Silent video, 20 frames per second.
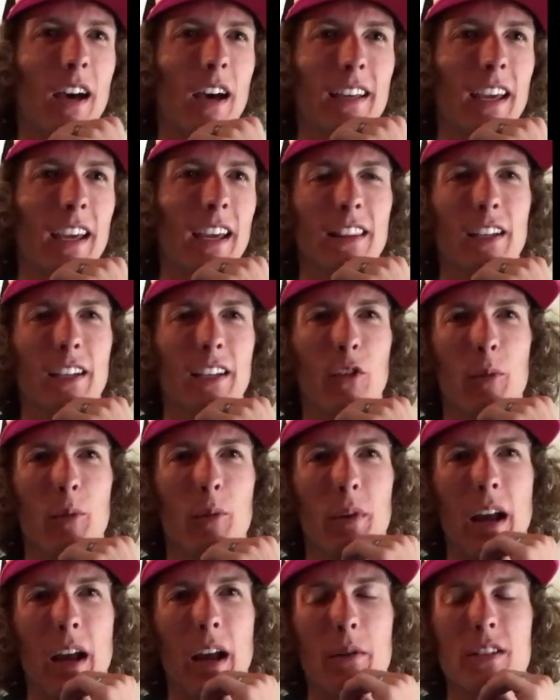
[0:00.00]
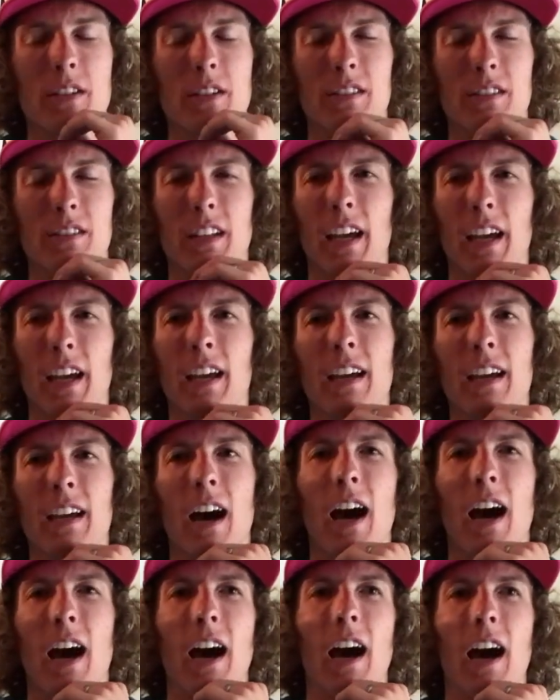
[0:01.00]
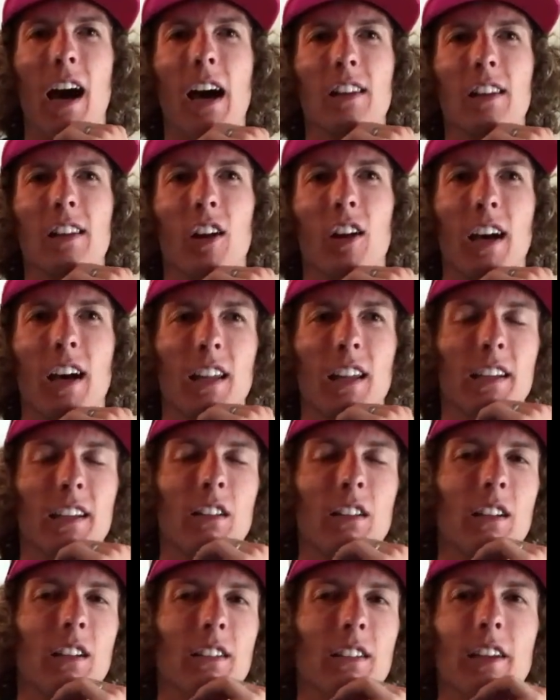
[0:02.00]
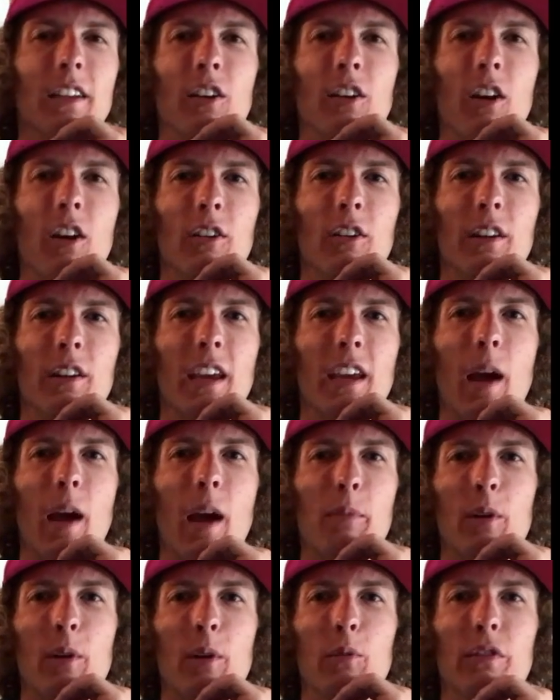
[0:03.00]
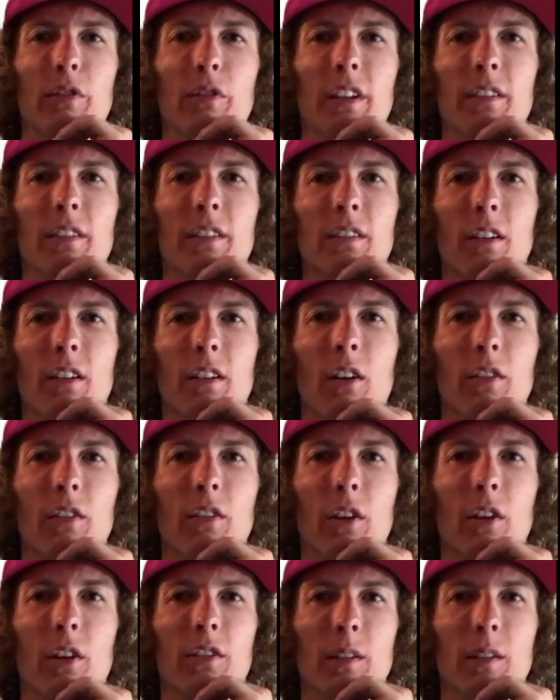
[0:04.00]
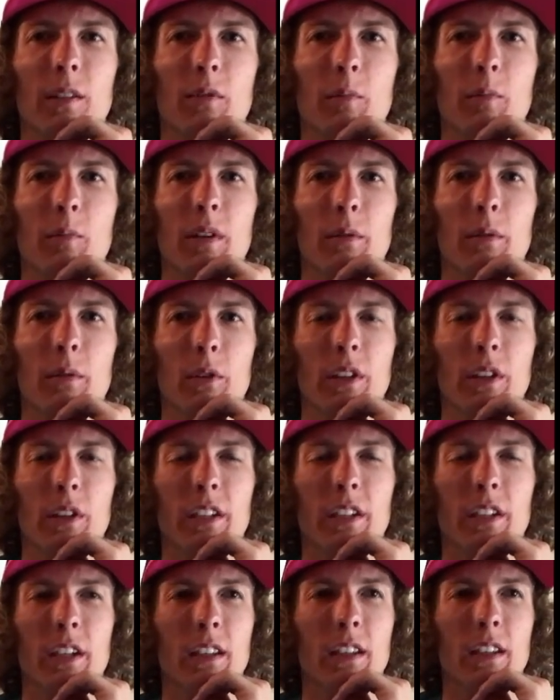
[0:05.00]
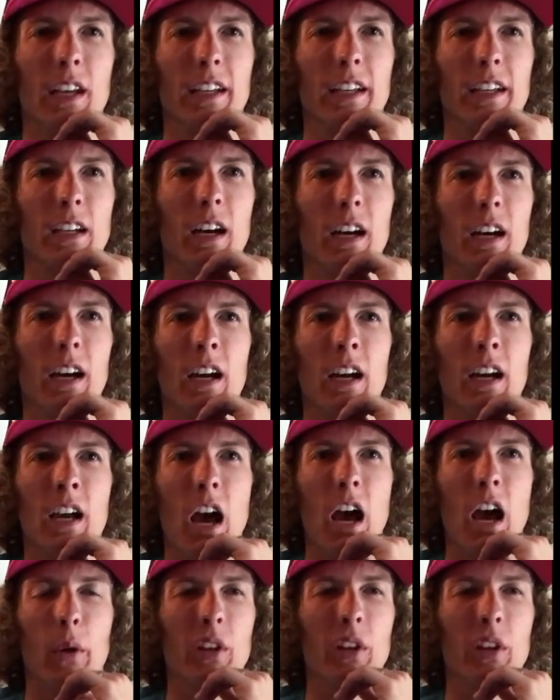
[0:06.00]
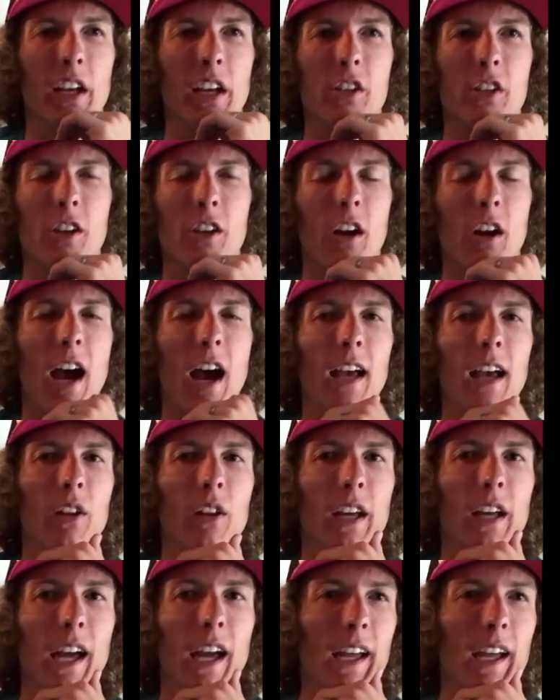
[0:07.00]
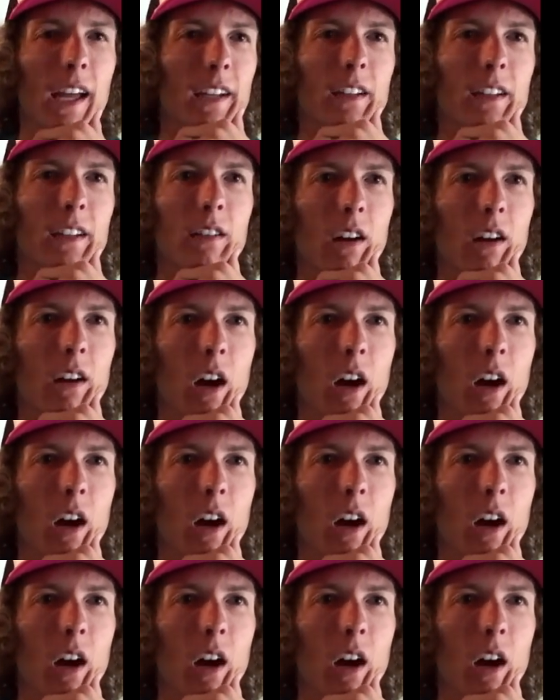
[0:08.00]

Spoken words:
I can't think of one, but I would just say I like a lot of Leonardo DiCaprio movies. All of those seem really good. Like I really like Shutter Island.